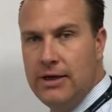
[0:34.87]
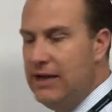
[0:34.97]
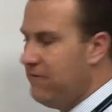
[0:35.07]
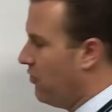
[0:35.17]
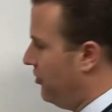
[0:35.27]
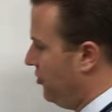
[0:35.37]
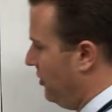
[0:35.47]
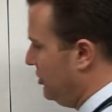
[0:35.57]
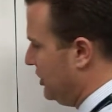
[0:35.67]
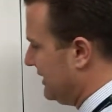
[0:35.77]
If we're
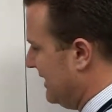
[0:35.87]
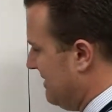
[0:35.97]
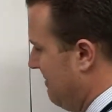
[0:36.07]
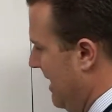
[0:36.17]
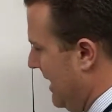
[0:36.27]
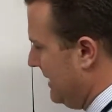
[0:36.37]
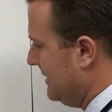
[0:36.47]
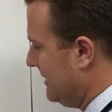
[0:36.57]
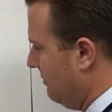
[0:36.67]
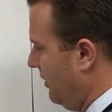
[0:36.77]
doing just the
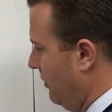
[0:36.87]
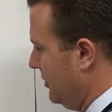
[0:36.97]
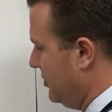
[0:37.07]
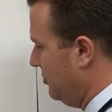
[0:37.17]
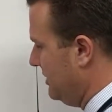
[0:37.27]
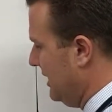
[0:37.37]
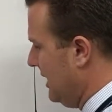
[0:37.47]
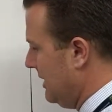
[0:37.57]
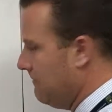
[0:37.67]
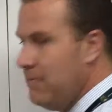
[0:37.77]
demand, we would do
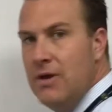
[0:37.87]
D.